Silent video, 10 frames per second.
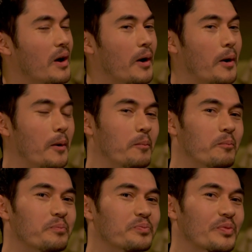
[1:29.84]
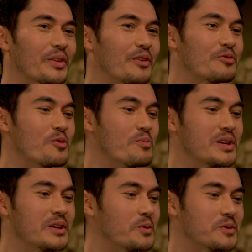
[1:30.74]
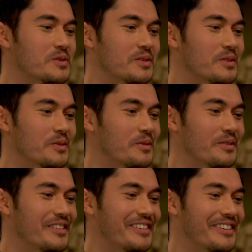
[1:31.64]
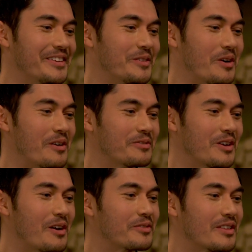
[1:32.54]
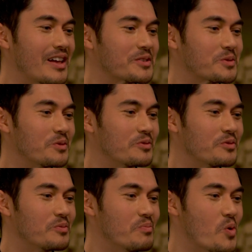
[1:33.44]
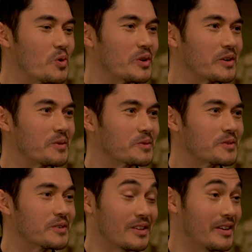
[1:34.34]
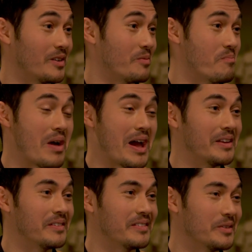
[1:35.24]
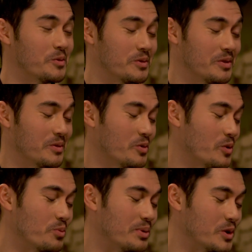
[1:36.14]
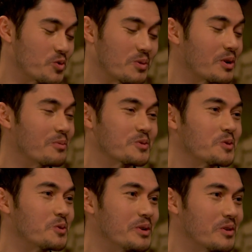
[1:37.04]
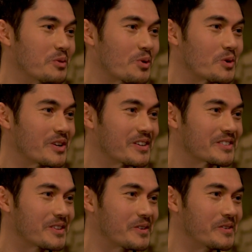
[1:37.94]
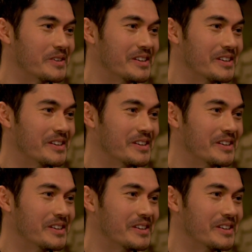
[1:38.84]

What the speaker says: Mm. For me, it was, you know, after that sort of morning, it was just like, man, it would be a dream come true to be on the project. So,